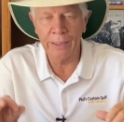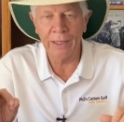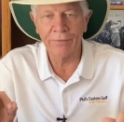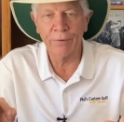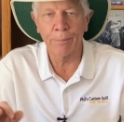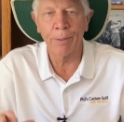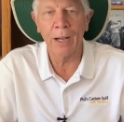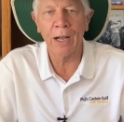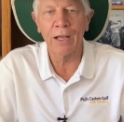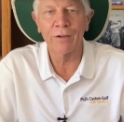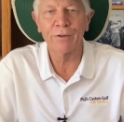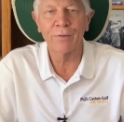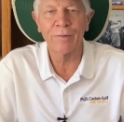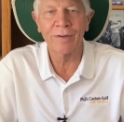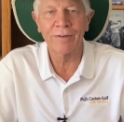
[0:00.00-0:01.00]
That's a
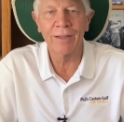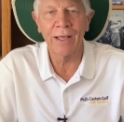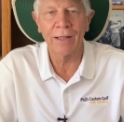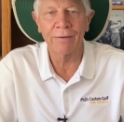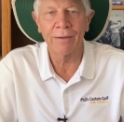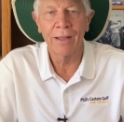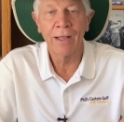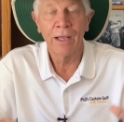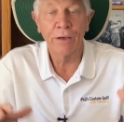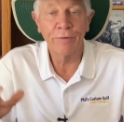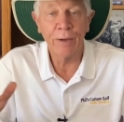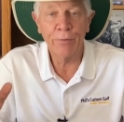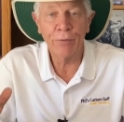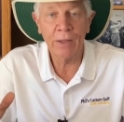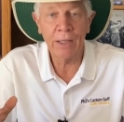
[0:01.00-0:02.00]
positive intent. If
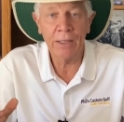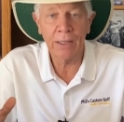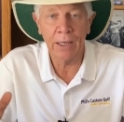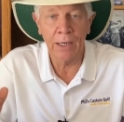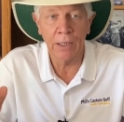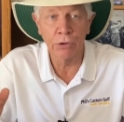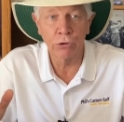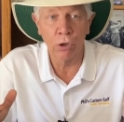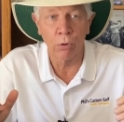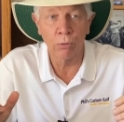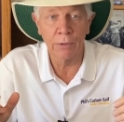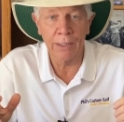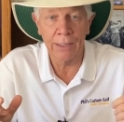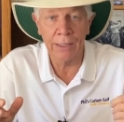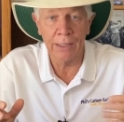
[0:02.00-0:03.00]
I think uh,
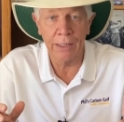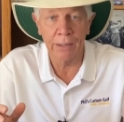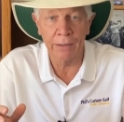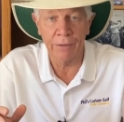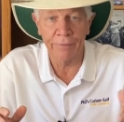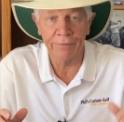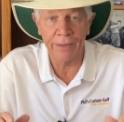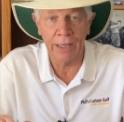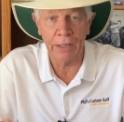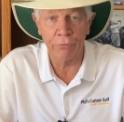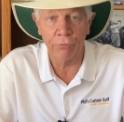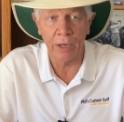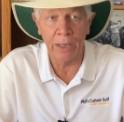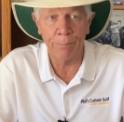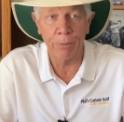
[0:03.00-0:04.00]
don't hit it in the
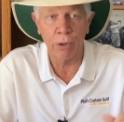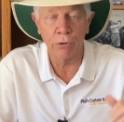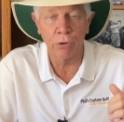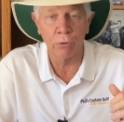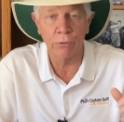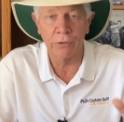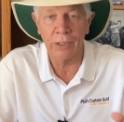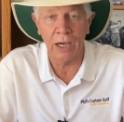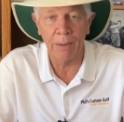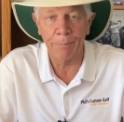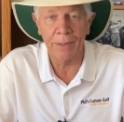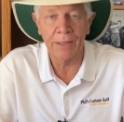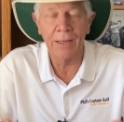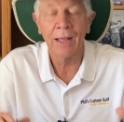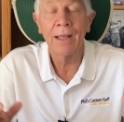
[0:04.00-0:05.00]
sand trap or don't
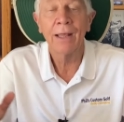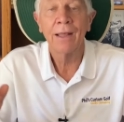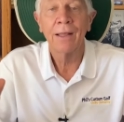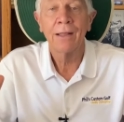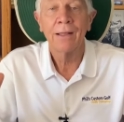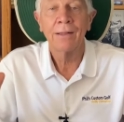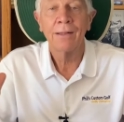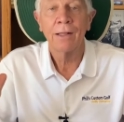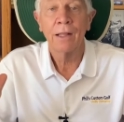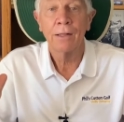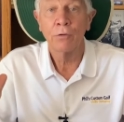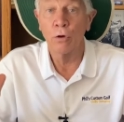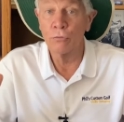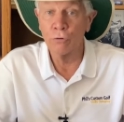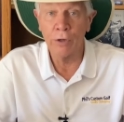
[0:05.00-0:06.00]
top it,
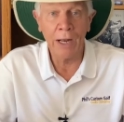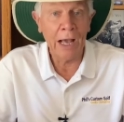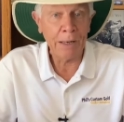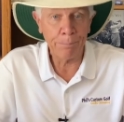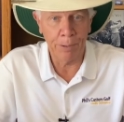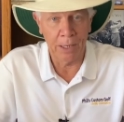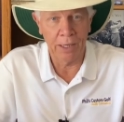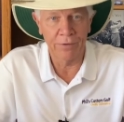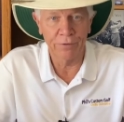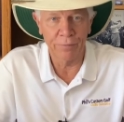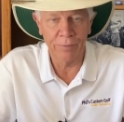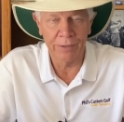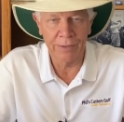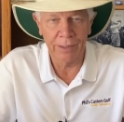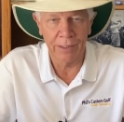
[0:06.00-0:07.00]
those are not
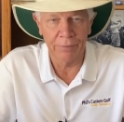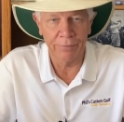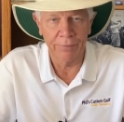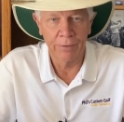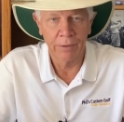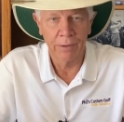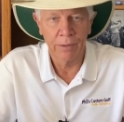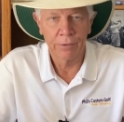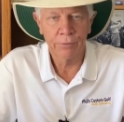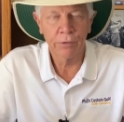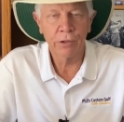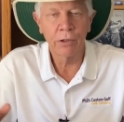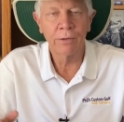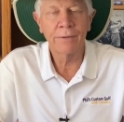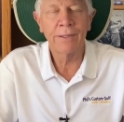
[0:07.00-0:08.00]
positive intents. So
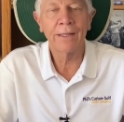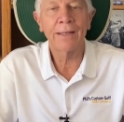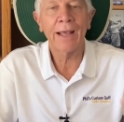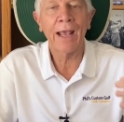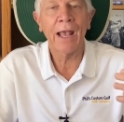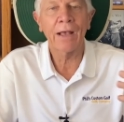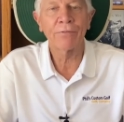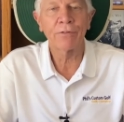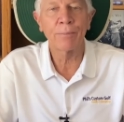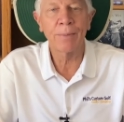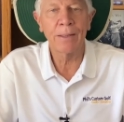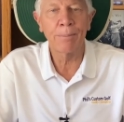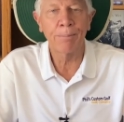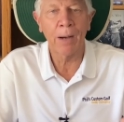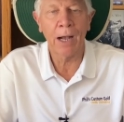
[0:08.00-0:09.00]
your intent has to
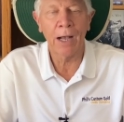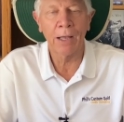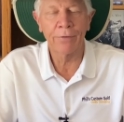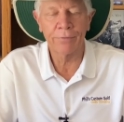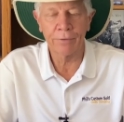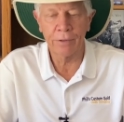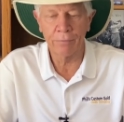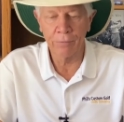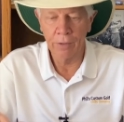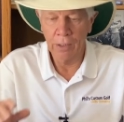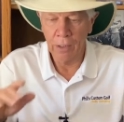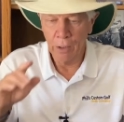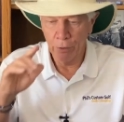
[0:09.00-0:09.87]
be positive.